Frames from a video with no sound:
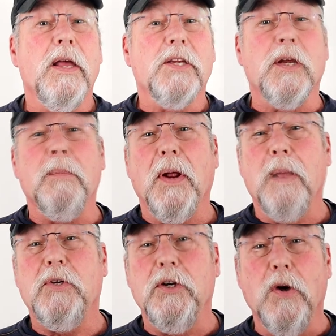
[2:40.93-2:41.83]

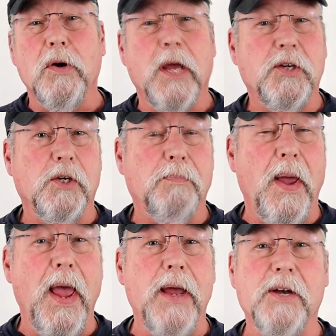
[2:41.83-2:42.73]
sometimes you don't get your
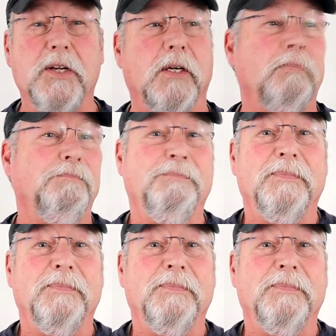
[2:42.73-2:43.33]
pay until